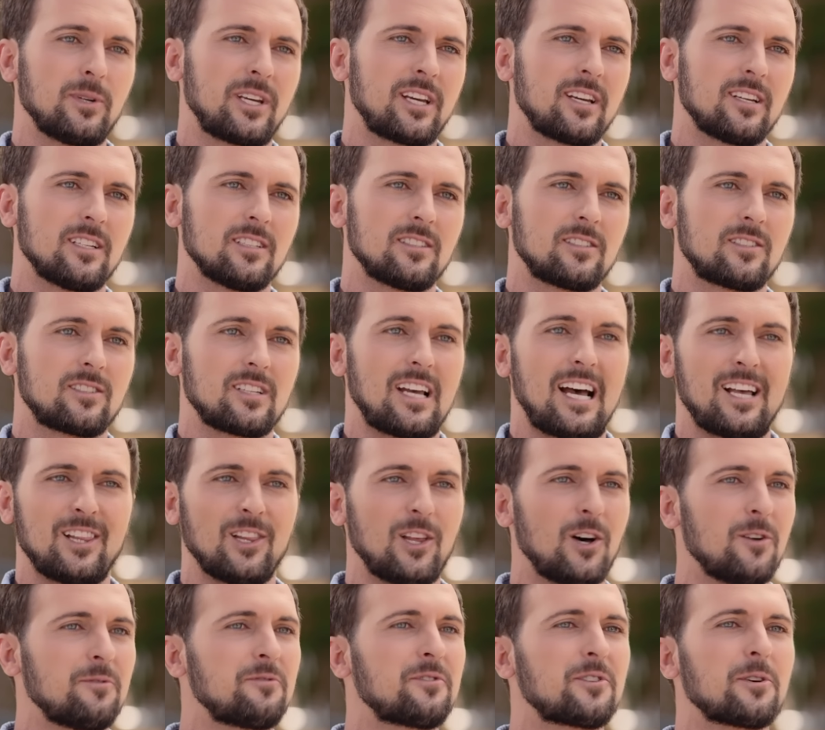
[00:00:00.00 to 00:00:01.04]
because I
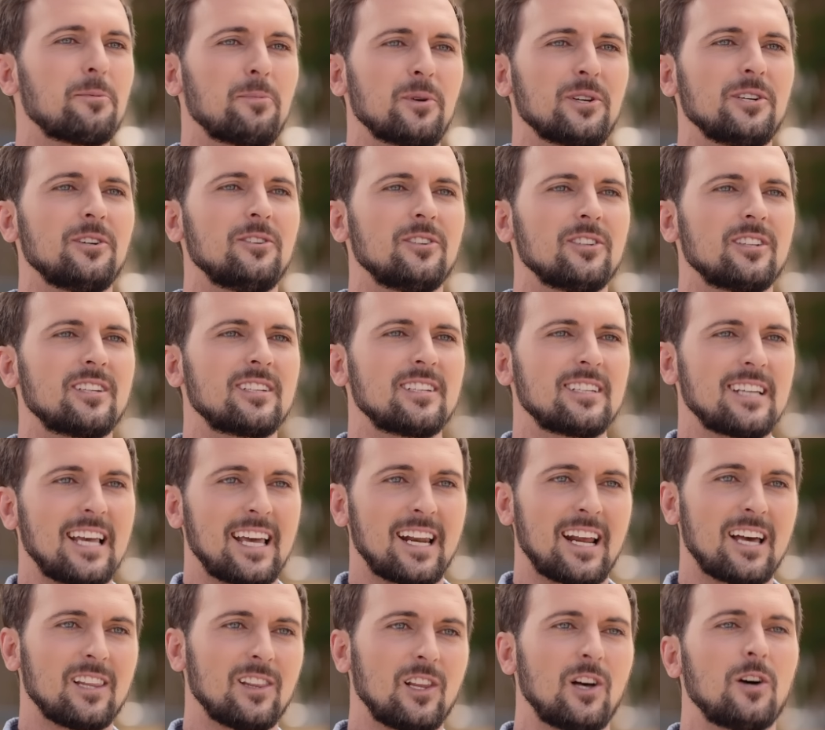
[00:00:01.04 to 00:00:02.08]
love to build, and
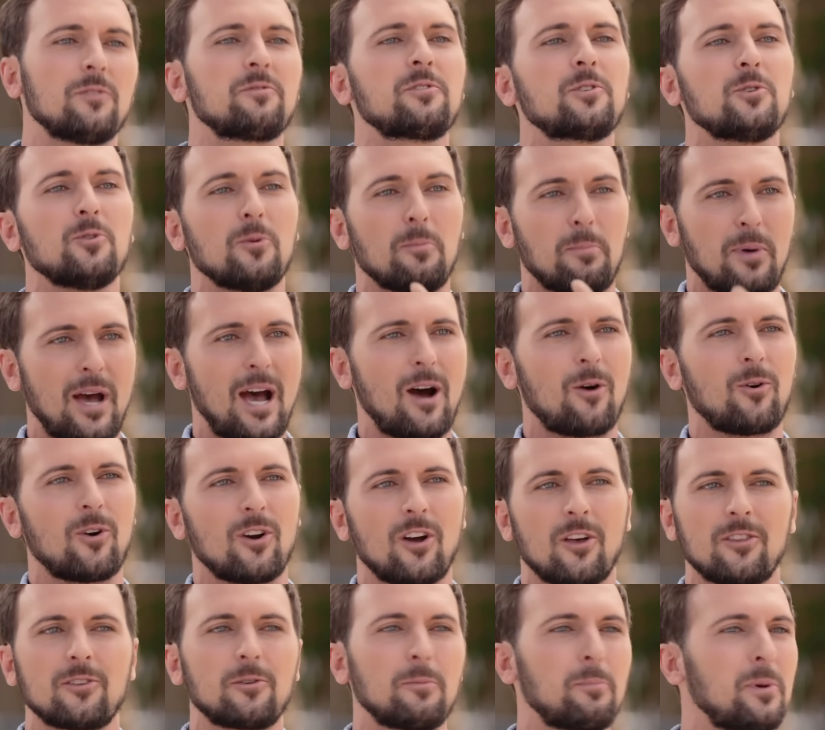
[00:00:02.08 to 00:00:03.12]
I love to empower
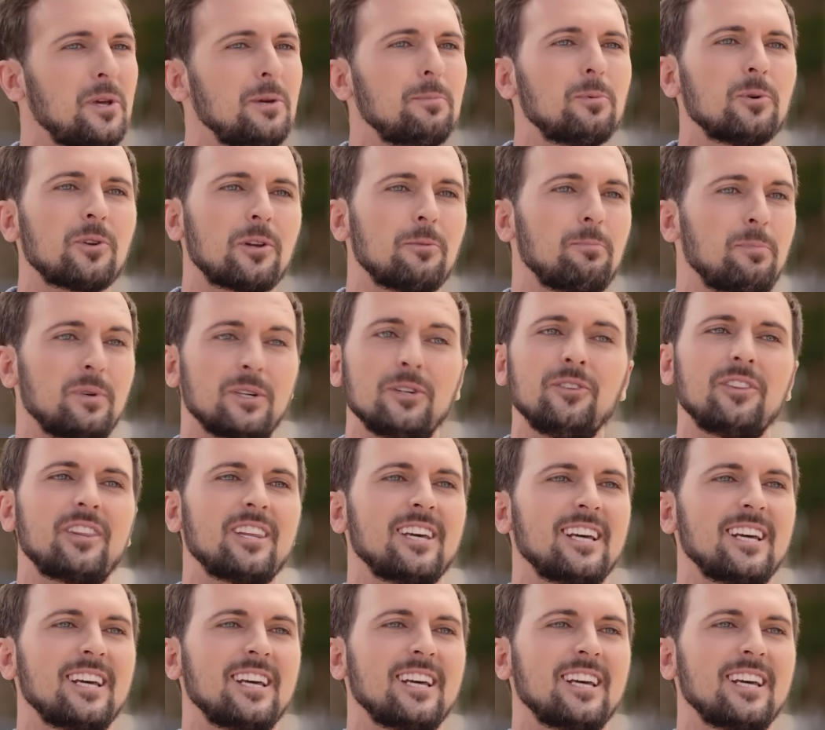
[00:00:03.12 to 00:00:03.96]
other people to build